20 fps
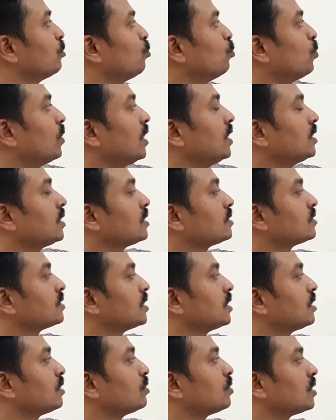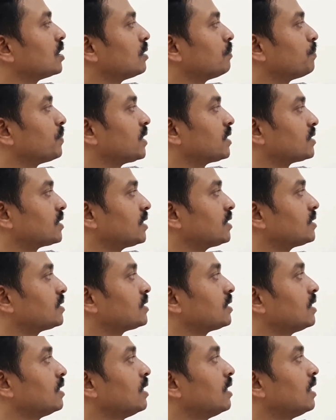while the 0
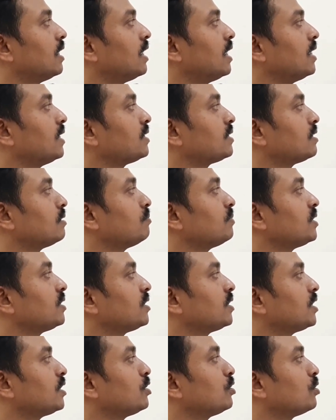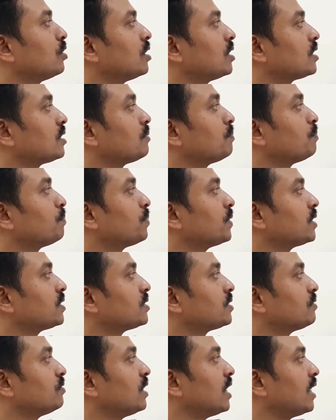represents item
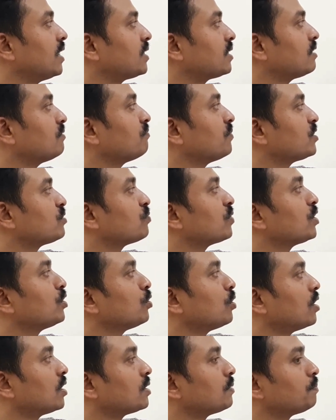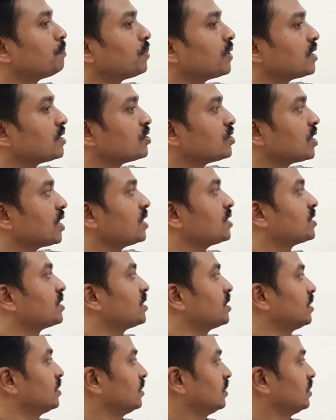which were not purchased.